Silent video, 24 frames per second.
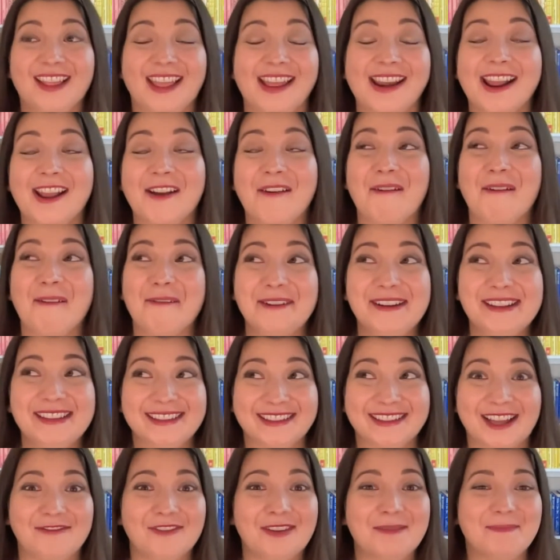And I always
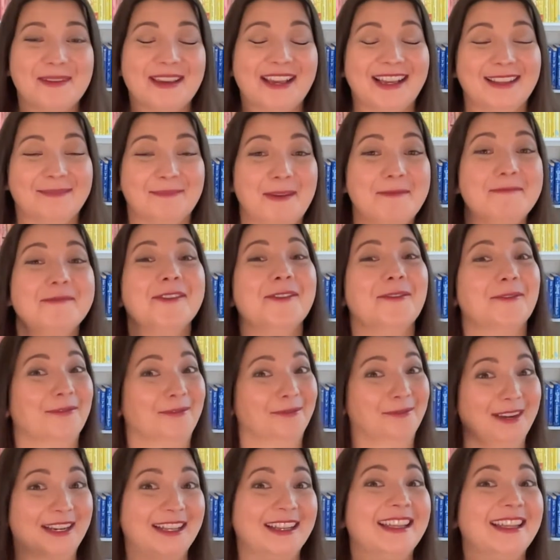love it because people are
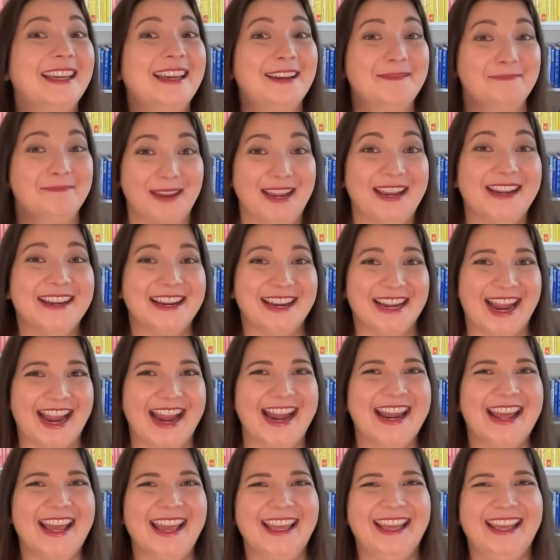really
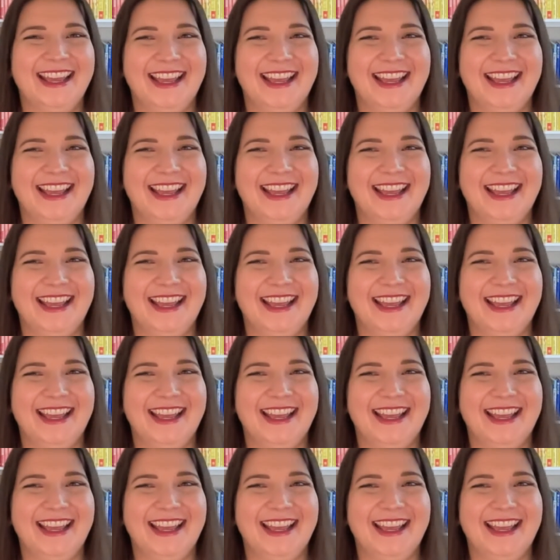opinionated.